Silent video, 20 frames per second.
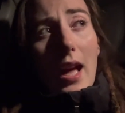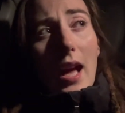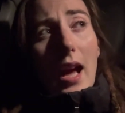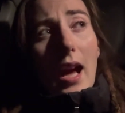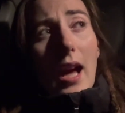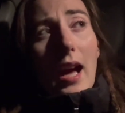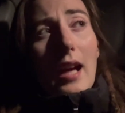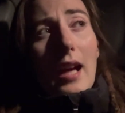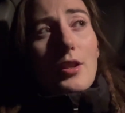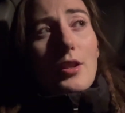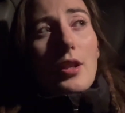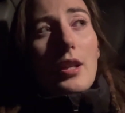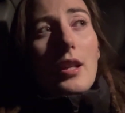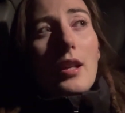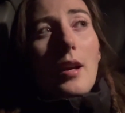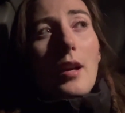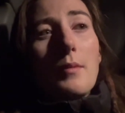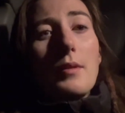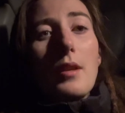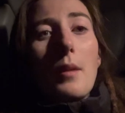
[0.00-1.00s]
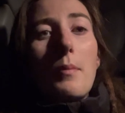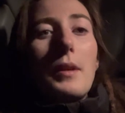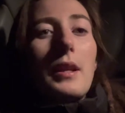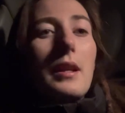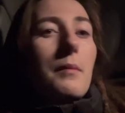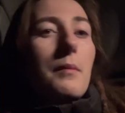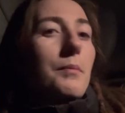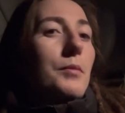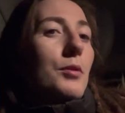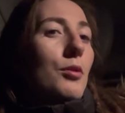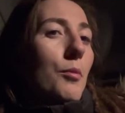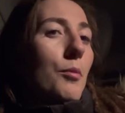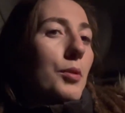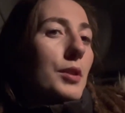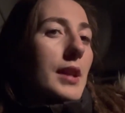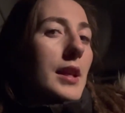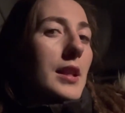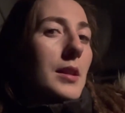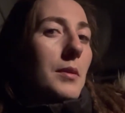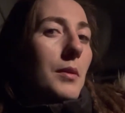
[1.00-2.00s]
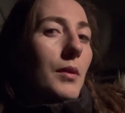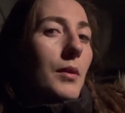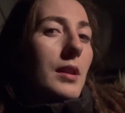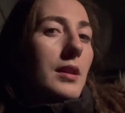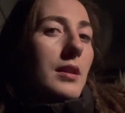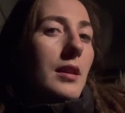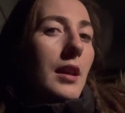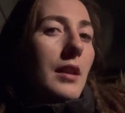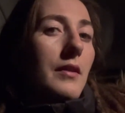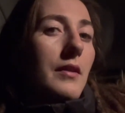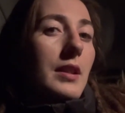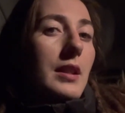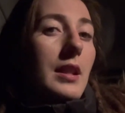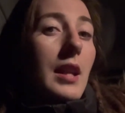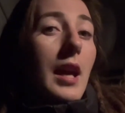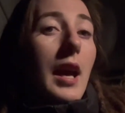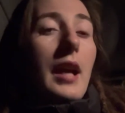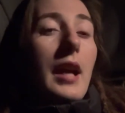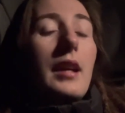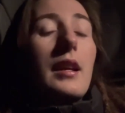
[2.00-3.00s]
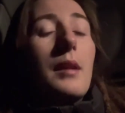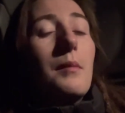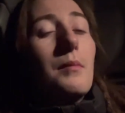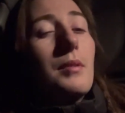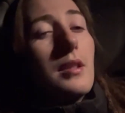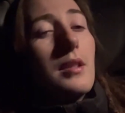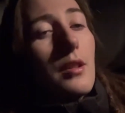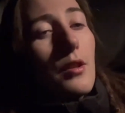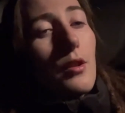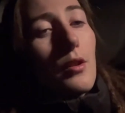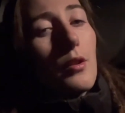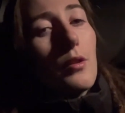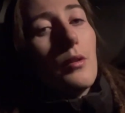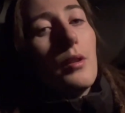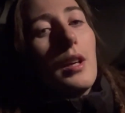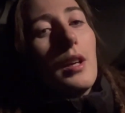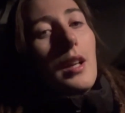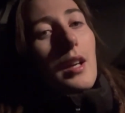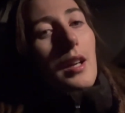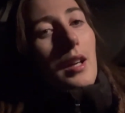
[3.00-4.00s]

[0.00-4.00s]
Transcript: And so he comes up and he sort of presents me with the side of his neck, and I'm still